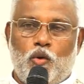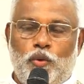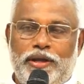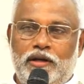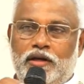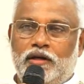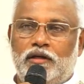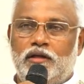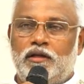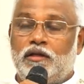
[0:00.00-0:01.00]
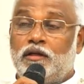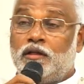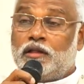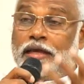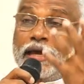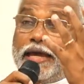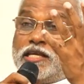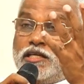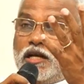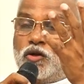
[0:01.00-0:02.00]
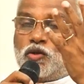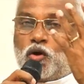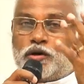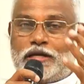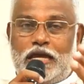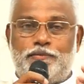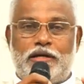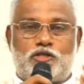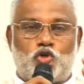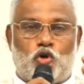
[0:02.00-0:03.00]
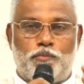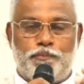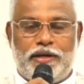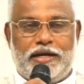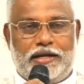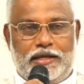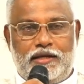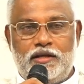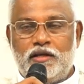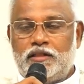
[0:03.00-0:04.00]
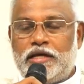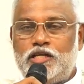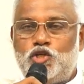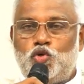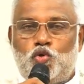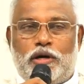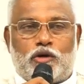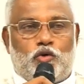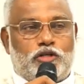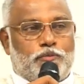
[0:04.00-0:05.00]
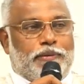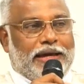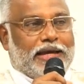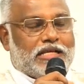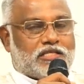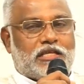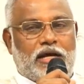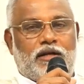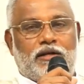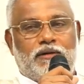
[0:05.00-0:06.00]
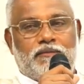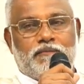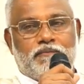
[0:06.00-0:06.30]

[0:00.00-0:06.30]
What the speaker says: When the angel of the Lord came and told Mary that you are going to bear a son,